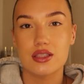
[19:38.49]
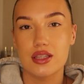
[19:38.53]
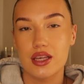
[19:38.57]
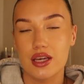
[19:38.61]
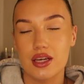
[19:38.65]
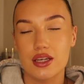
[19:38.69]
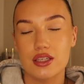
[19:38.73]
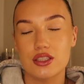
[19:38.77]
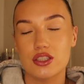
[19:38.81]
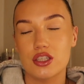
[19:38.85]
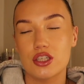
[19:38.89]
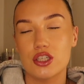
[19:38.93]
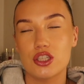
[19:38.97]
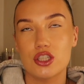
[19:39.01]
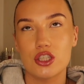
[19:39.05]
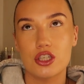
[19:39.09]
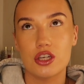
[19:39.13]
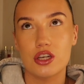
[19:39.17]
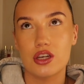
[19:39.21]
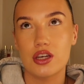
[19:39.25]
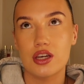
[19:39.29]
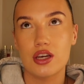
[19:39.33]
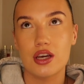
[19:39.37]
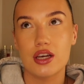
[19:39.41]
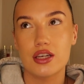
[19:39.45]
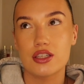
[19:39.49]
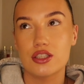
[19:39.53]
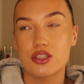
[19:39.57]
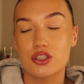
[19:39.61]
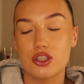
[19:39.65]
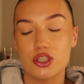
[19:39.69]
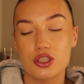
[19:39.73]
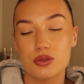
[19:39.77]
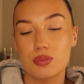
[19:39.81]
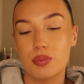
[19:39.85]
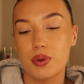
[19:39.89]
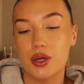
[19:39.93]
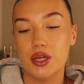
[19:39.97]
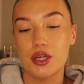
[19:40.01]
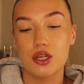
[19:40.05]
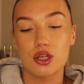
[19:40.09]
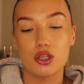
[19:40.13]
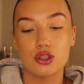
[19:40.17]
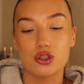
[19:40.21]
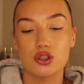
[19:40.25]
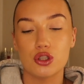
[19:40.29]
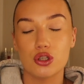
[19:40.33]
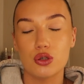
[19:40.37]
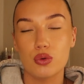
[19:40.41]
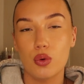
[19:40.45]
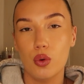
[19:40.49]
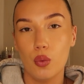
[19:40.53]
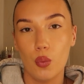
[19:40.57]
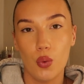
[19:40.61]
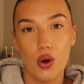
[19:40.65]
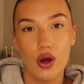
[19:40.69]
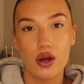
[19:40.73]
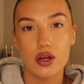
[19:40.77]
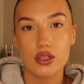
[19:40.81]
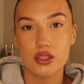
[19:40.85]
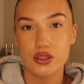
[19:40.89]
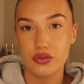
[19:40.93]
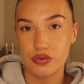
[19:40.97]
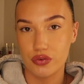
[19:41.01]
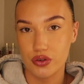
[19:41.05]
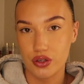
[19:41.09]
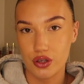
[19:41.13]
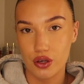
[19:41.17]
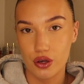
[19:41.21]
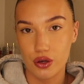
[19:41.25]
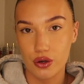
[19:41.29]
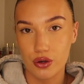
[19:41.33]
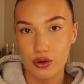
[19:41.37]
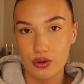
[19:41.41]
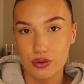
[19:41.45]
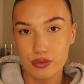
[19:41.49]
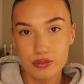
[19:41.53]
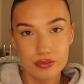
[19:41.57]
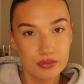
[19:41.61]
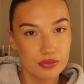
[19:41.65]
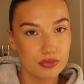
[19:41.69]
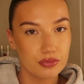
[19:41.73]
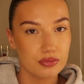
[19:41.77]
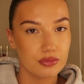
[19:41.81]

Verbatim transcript: things this year has just been do what works for you.